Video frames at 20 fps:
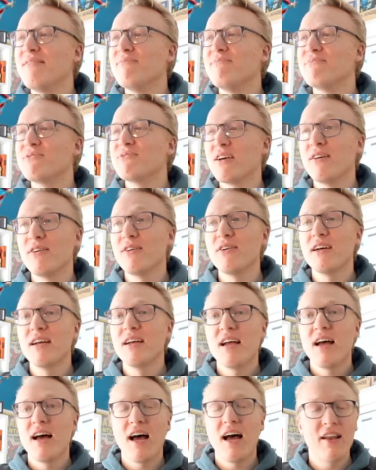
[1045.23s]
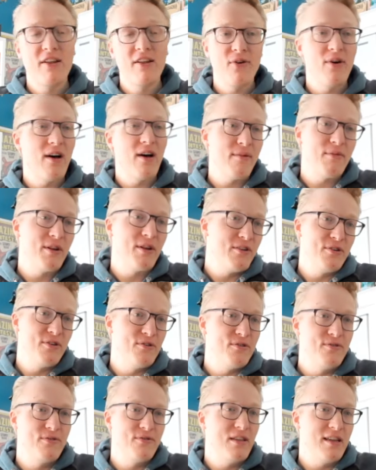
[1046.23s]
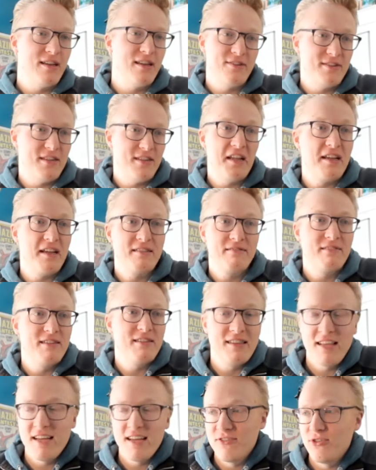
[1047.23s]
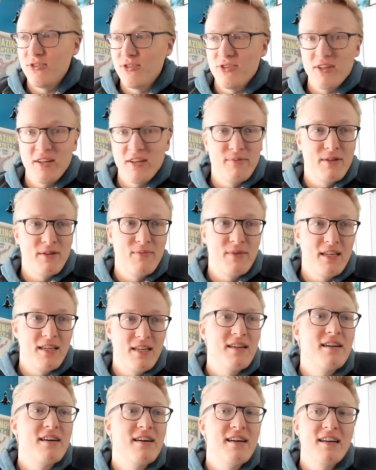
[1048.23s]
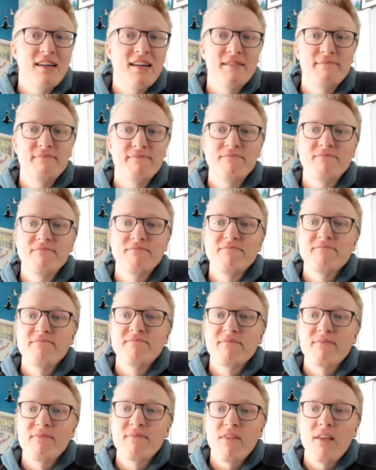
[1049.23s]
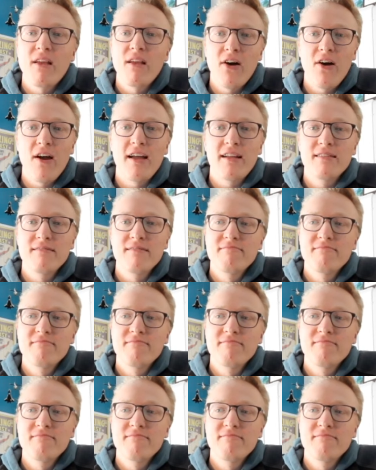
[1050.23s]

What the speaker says: So I know what I'm going to do later today. Like, that's just going to be me. All right.